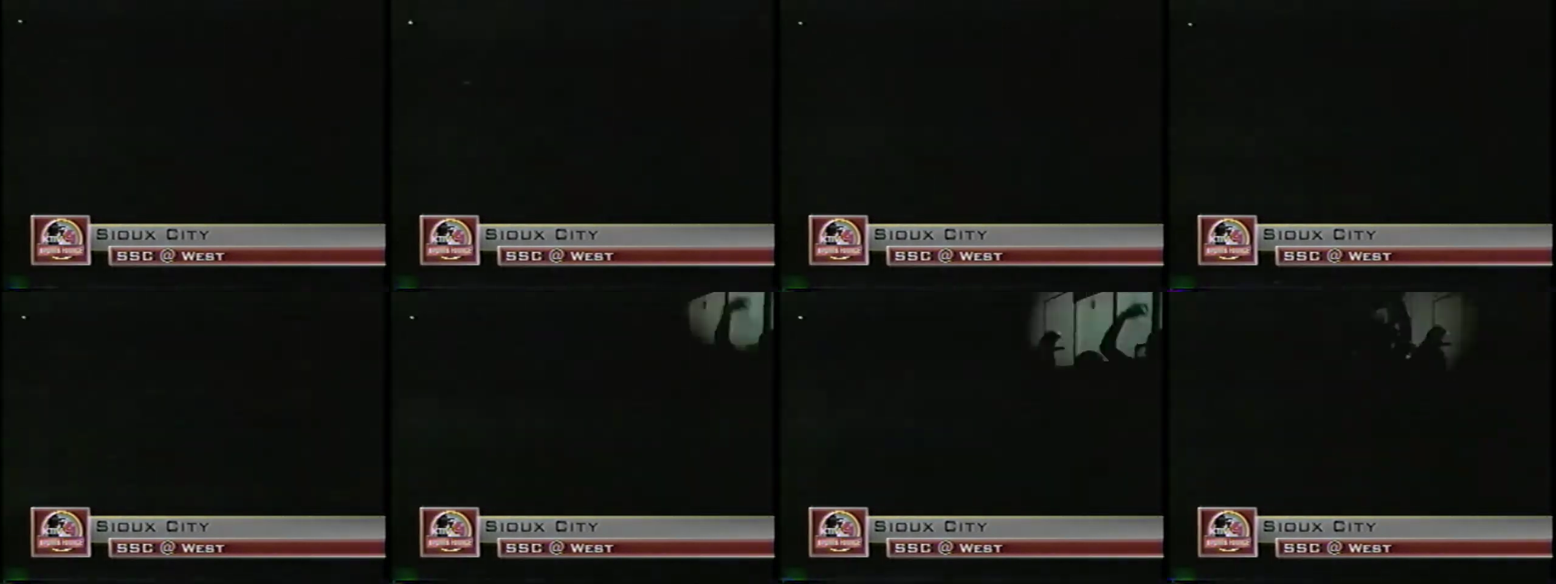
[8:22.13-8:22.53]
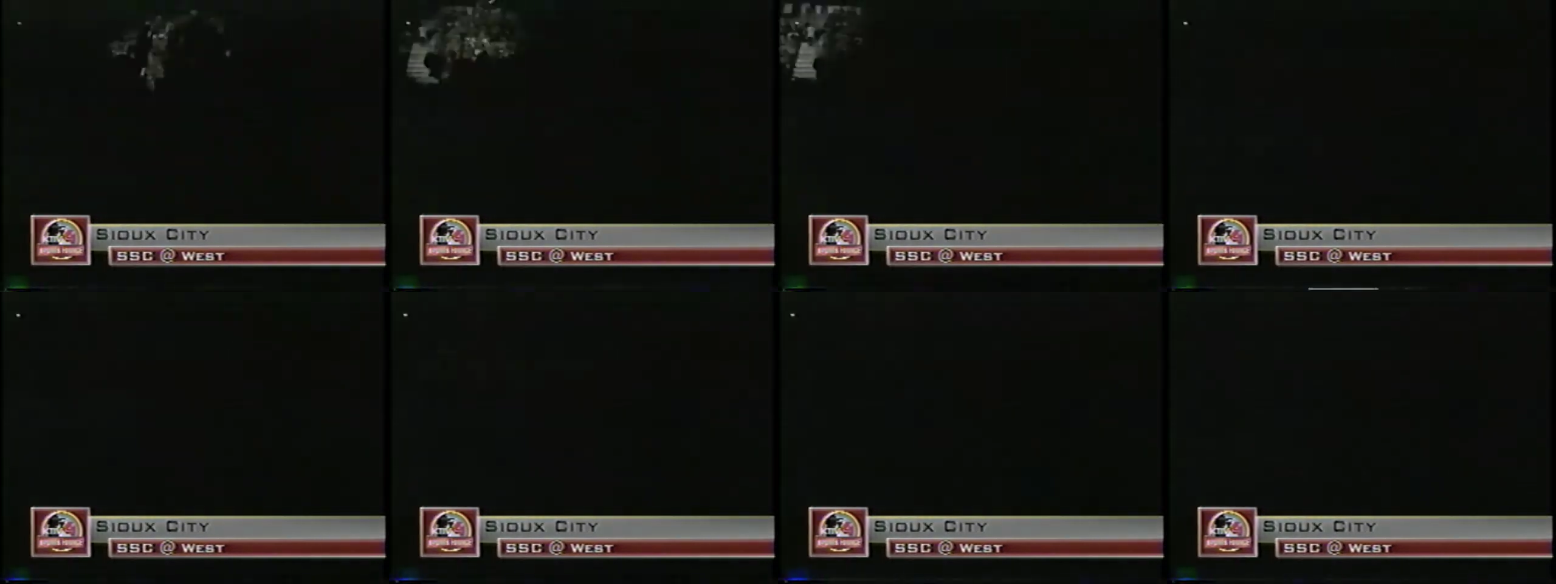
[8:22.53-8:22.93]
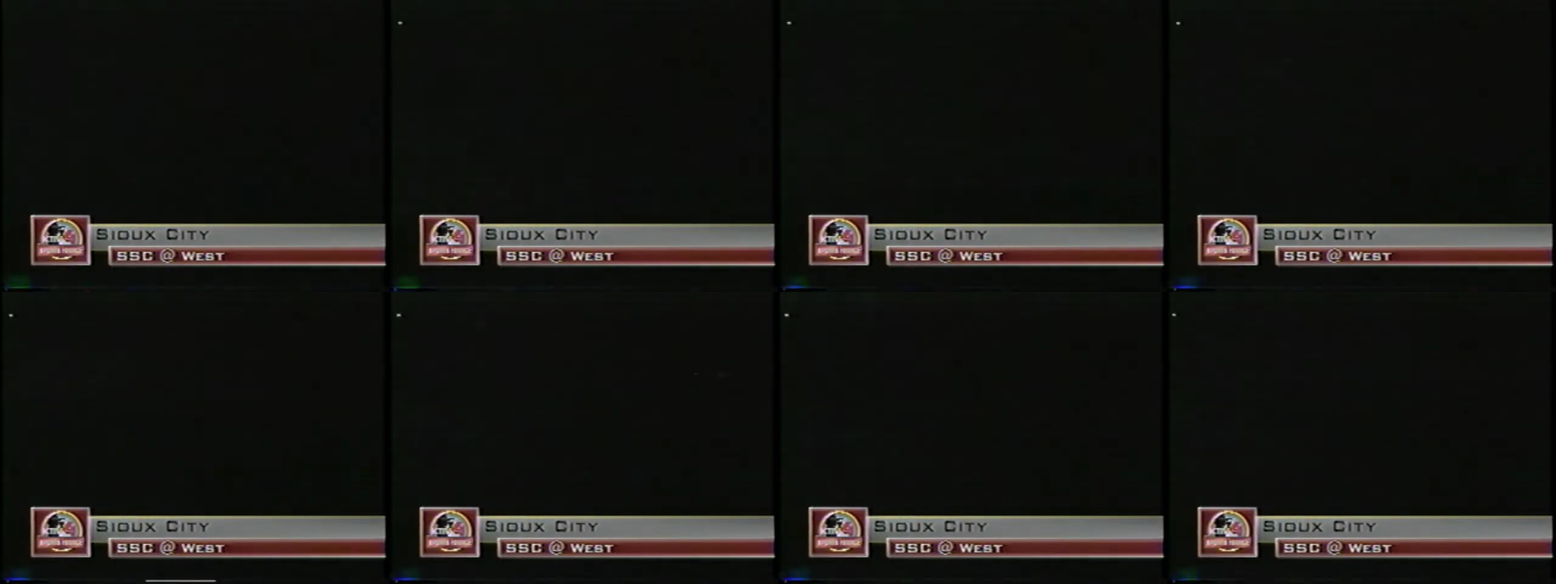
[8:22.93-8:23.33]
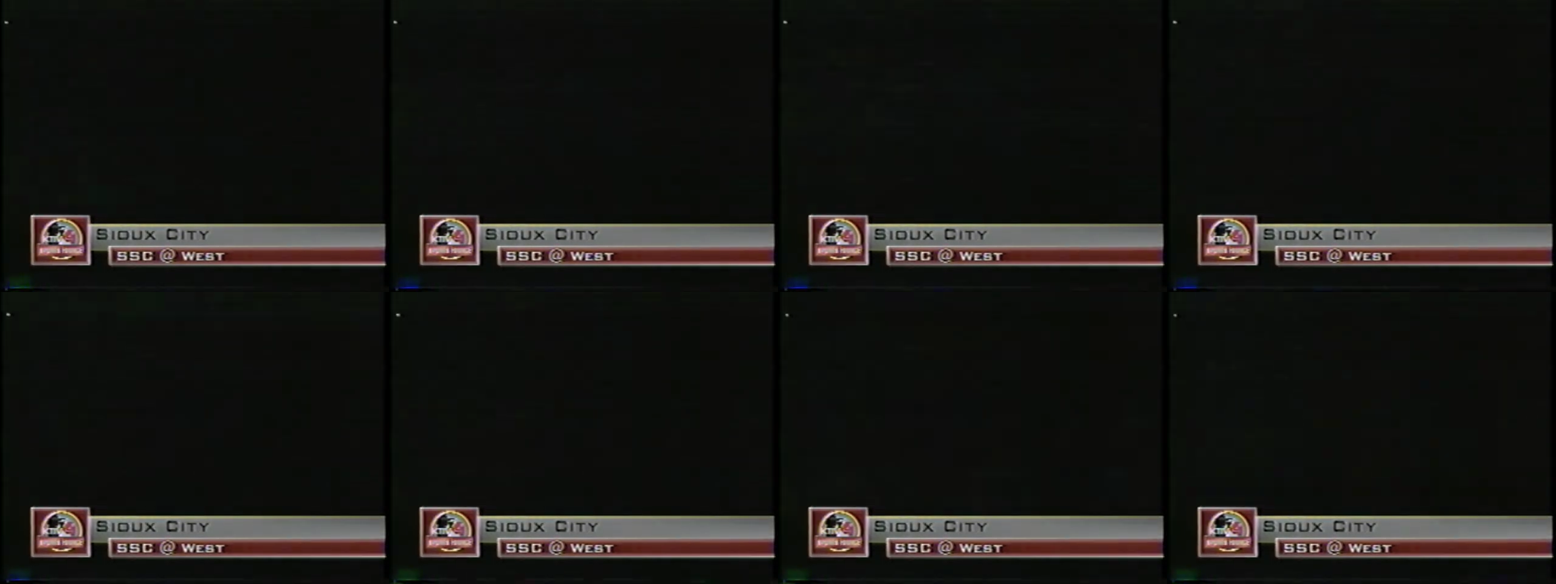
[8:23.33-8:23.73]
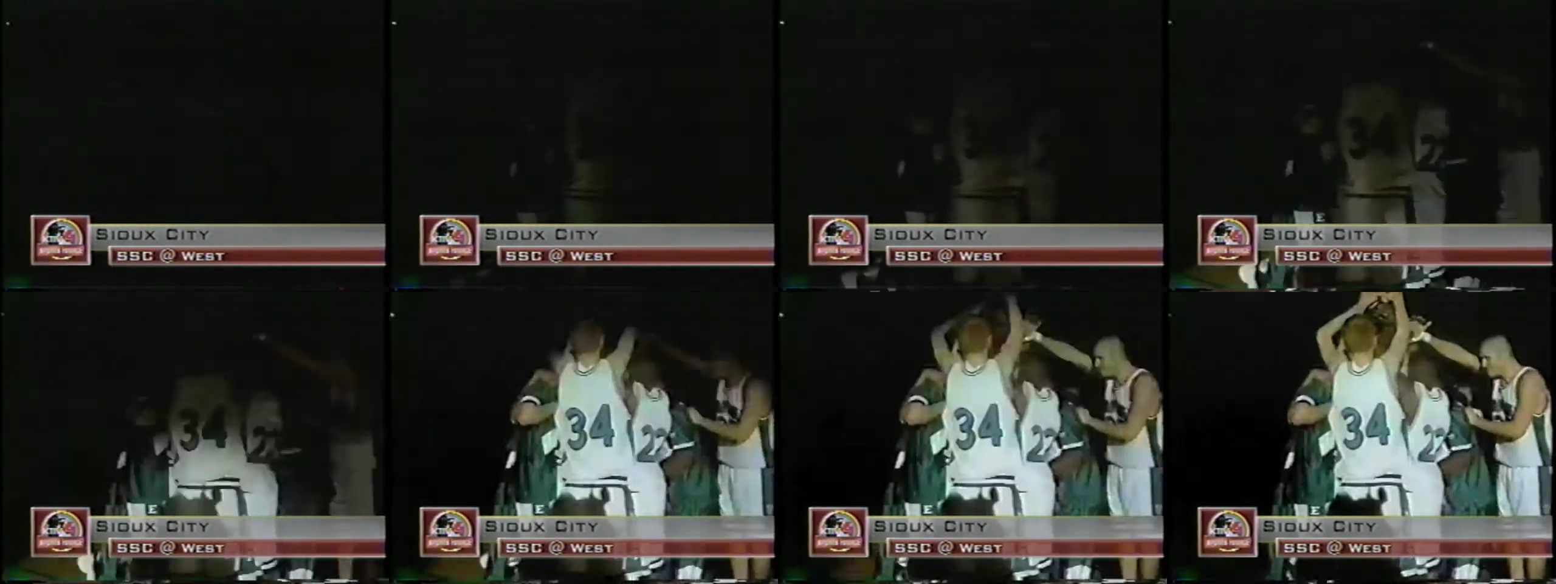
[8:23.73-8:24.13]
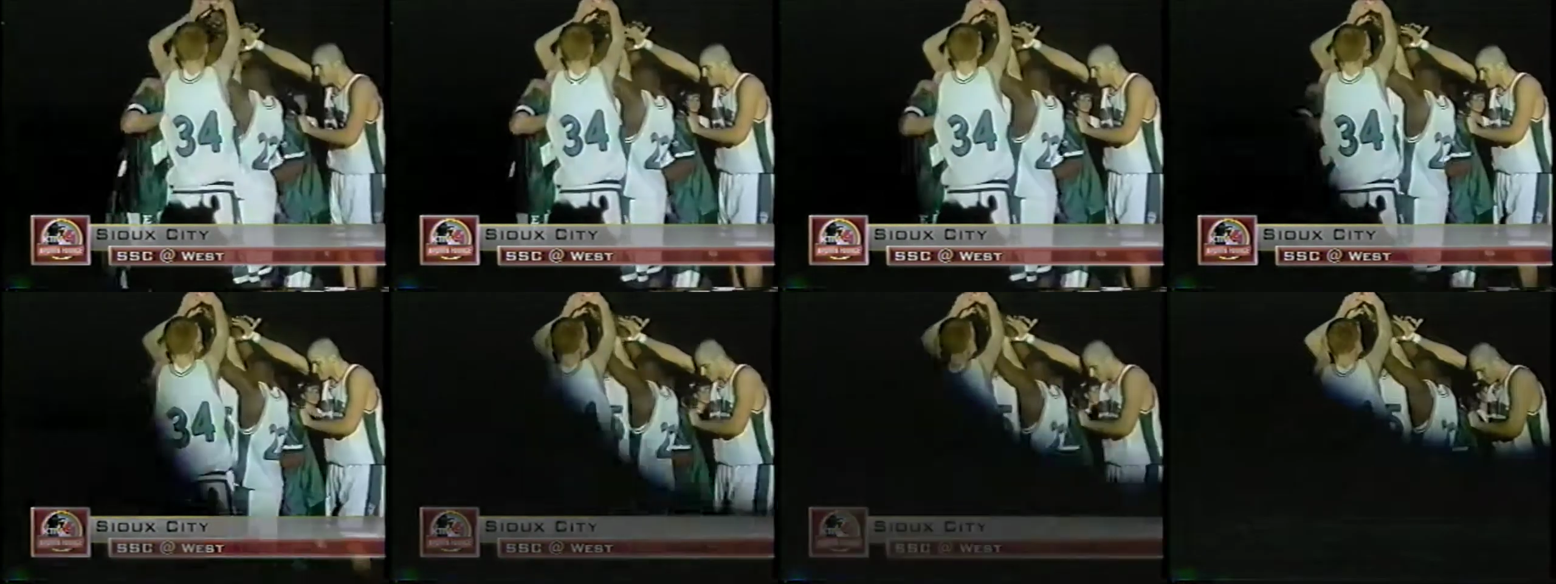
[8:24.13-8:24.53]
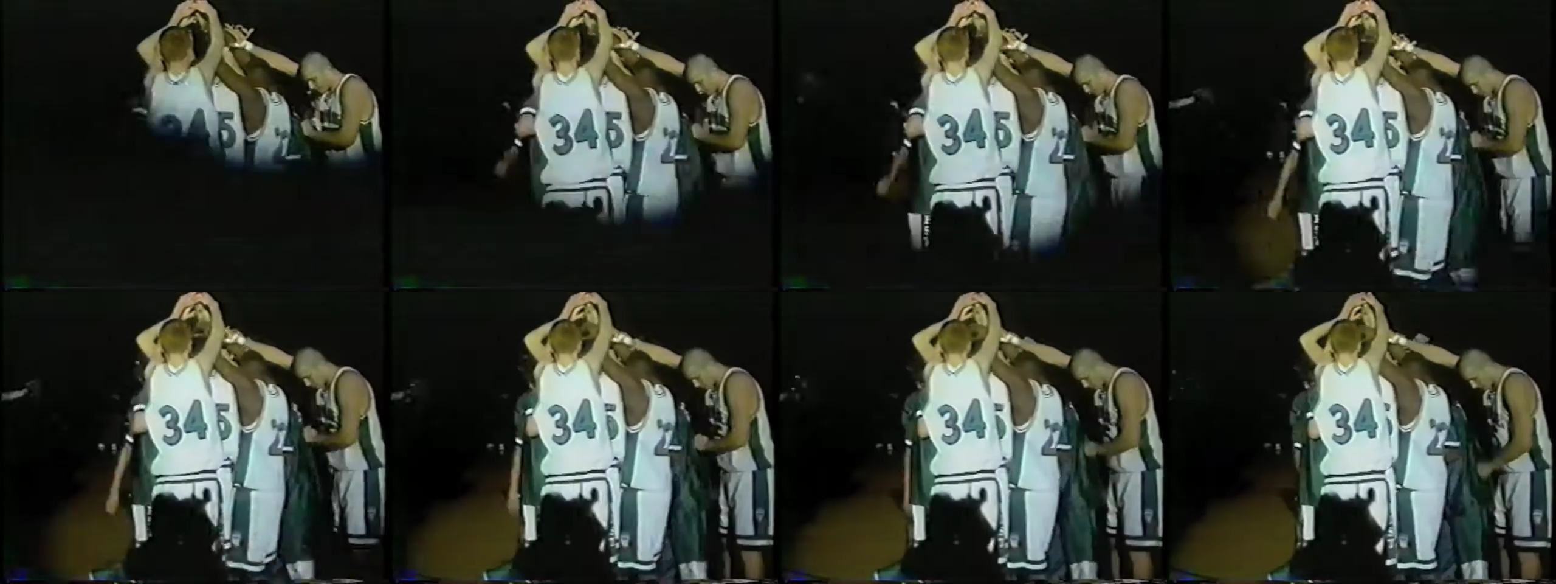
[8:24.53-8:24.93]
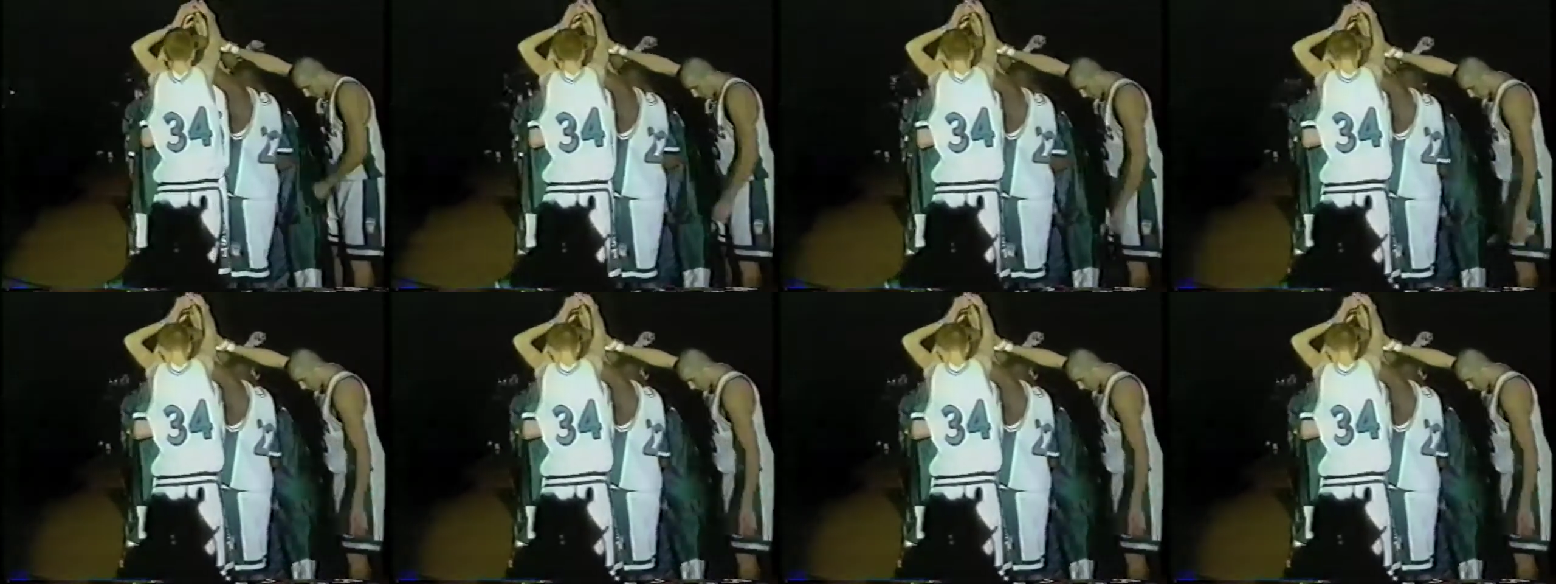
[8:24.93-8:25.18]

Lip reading: [unreadable: no face in view]